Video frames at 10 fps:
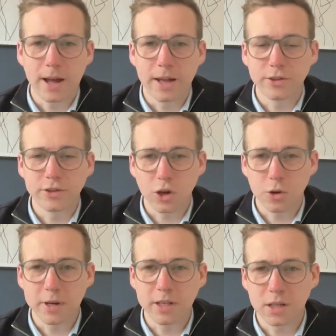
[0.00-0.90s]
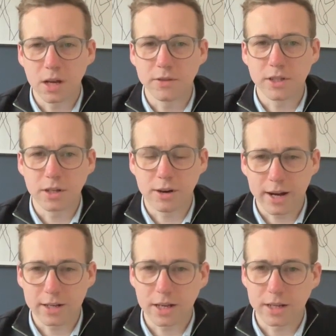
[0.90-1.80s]
and so many services are
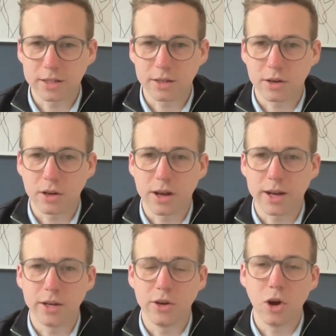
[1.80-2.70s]
accessed online,